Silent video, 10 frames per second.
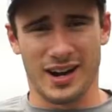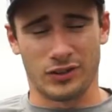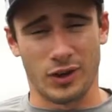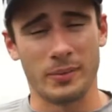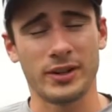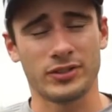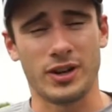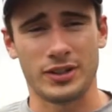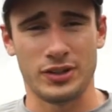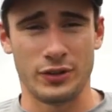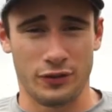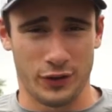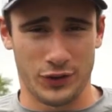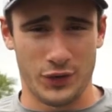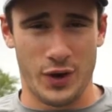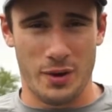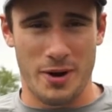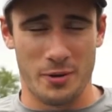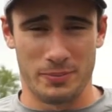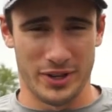so I'm going to talk to you first of all
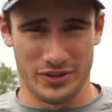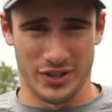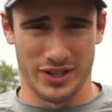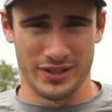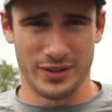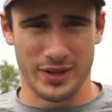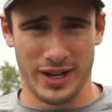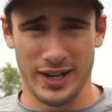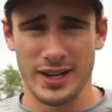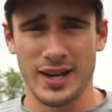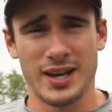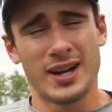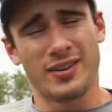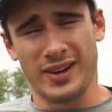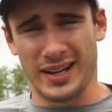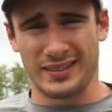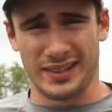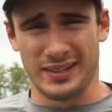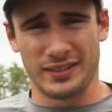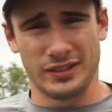about pitching, okay? Like I said,
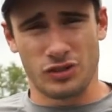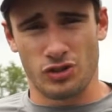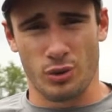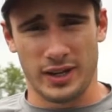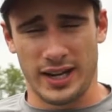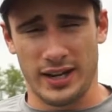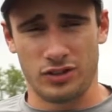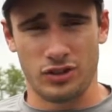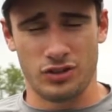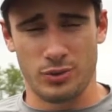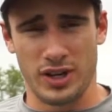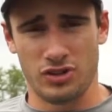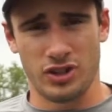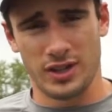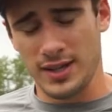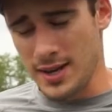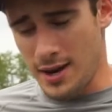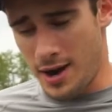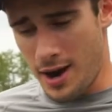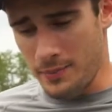this is a short cast situation.
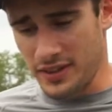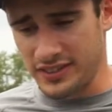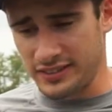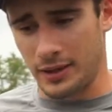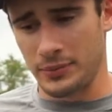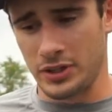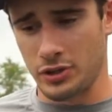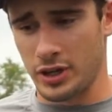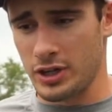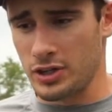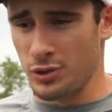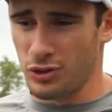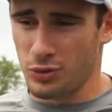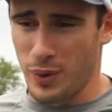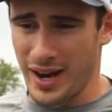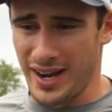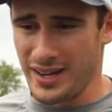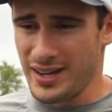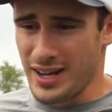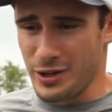This is something you're going to use when
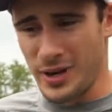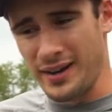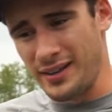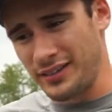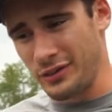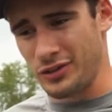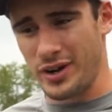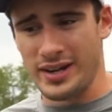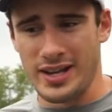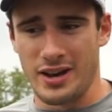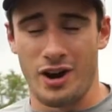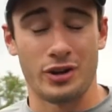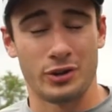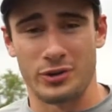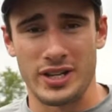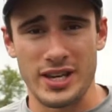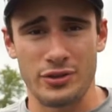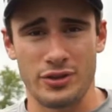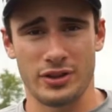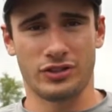you're not necessarily trying to get
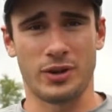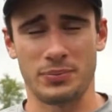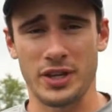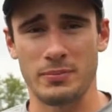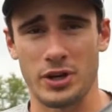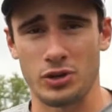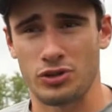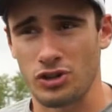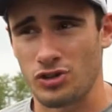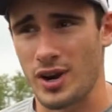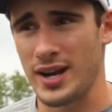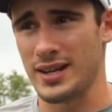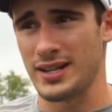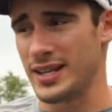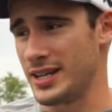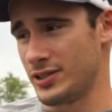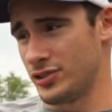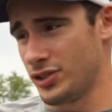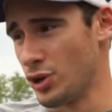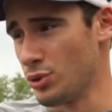underneath something, but you're just trying to get
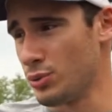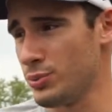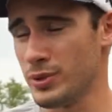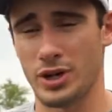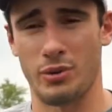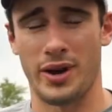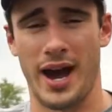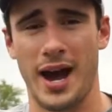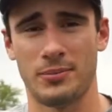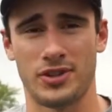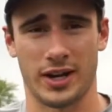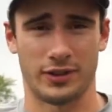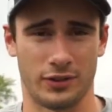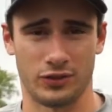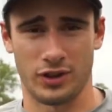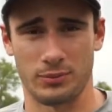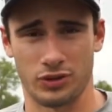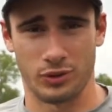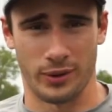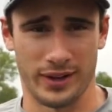to, you know, an object of some
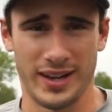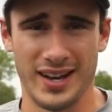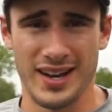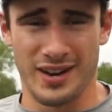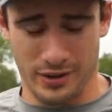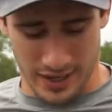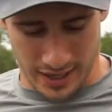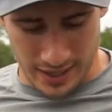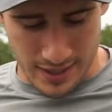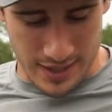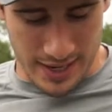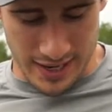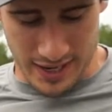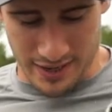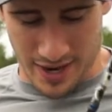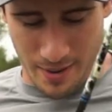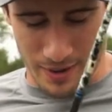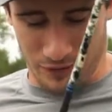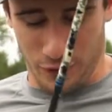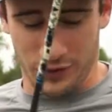sort, okay? And I'm
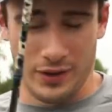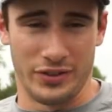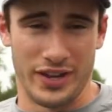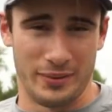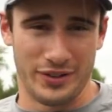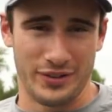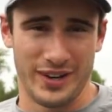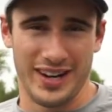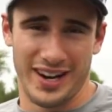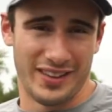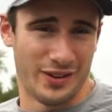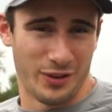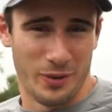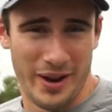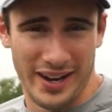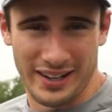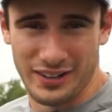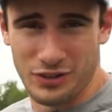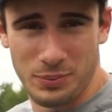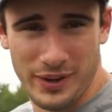going to first of all demonstrate, and then I'll go back and
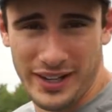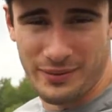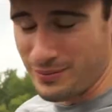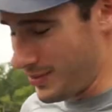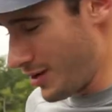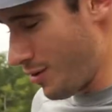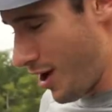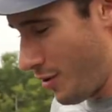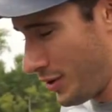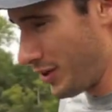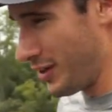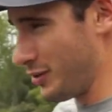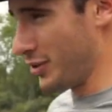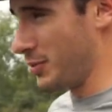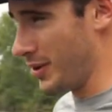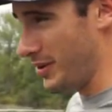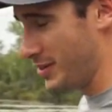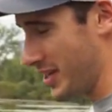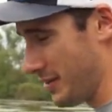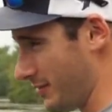explain, you know, how you're going to do this. But
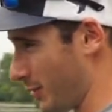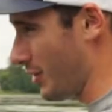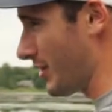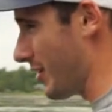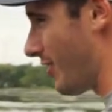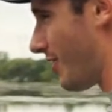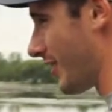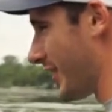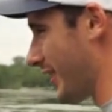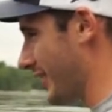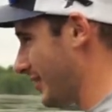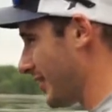really all it is